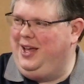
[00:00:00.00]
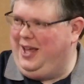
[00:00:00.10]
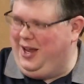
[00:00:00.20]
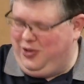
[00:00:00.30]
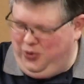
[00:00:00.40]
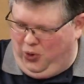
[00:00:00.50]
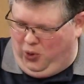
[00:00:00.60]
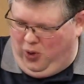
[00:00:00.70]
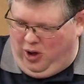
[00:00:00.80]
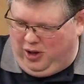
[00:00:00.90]
get
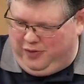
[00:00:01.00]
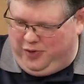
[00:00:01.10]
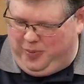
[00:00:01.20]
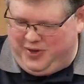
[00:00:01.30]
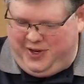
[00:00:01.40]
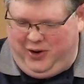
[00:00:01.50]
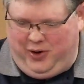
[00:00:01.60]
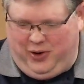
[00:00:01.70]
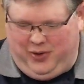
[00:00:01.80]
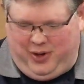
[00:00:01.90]
through all of the
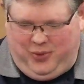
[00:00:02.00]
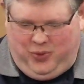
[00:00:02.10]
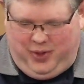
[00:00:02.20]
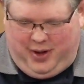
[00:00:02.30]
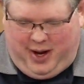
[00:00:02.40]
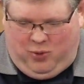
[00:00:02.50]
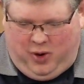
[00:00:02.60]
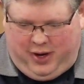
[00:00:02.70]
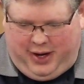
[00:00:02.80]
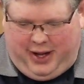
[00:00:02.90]
material that I
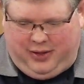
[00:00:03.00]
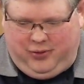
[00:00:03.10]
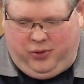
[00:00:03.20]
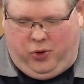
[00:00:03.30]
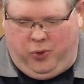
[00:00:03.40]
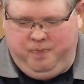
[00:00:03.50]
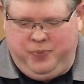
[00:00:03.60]
wanted to get through.